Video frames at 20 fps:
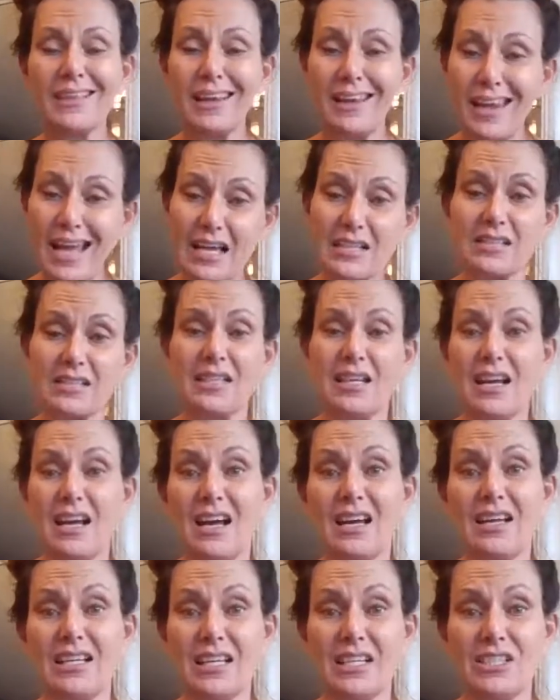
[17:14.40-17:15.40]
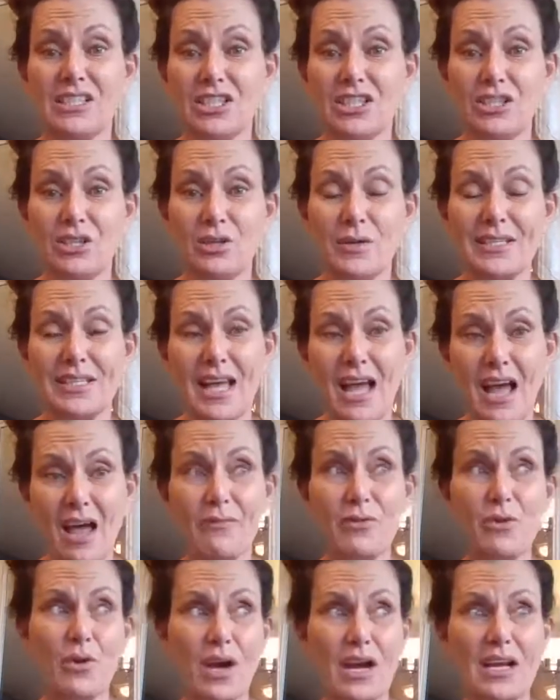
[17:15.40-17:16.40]
the last thing I need to do is have
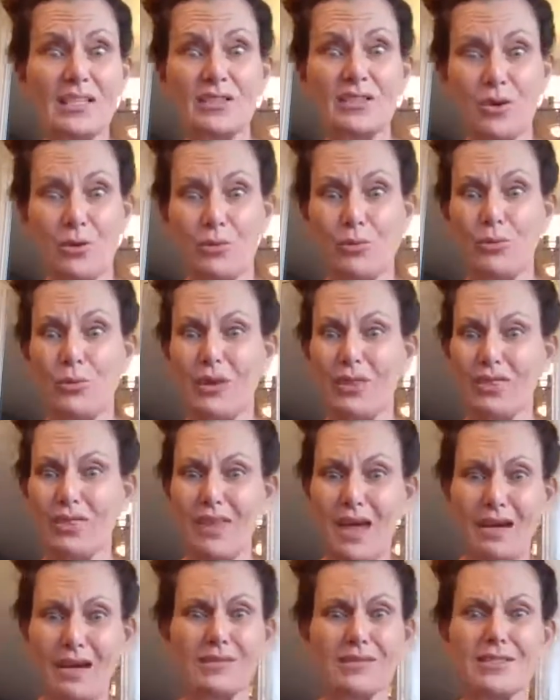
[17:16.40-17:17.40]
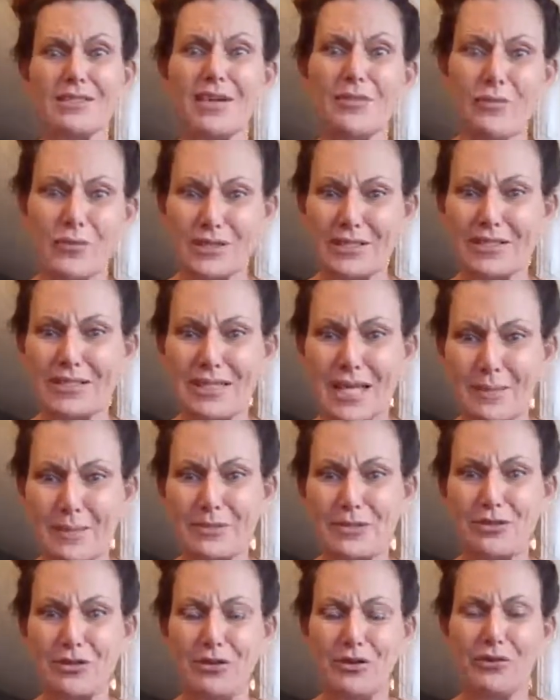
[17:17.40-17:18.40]
you guys go through 1,000 different
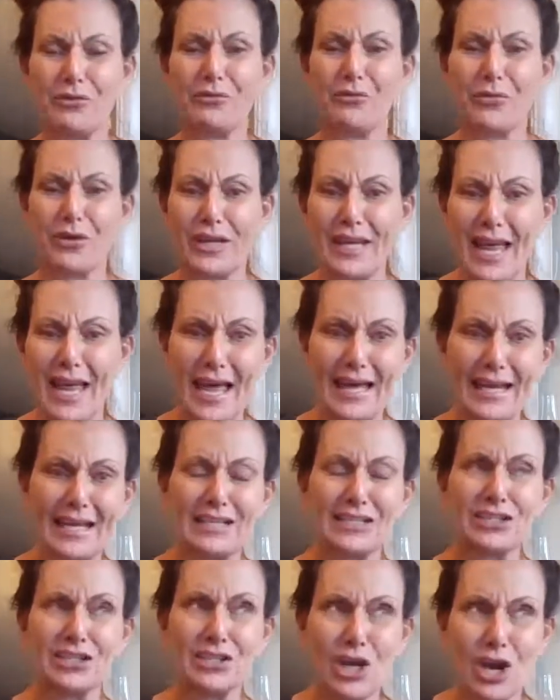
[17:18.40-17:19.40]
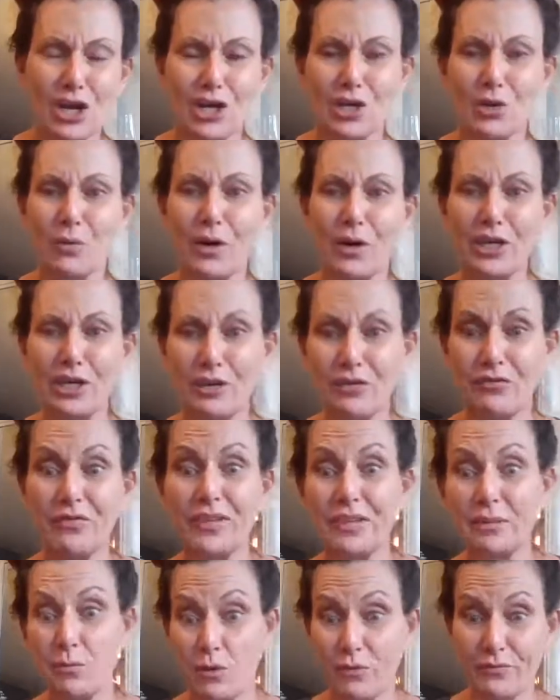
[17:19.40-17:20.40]
steps and you're going to forget and it's not going to work and you
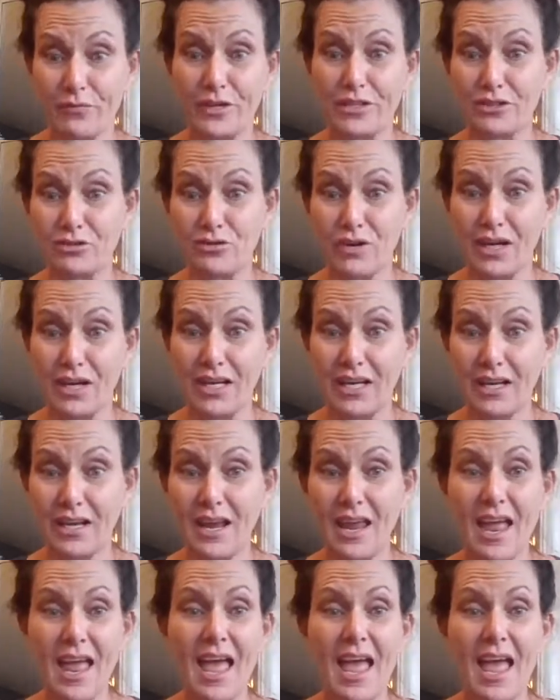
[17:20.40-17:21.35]
feel more frustrated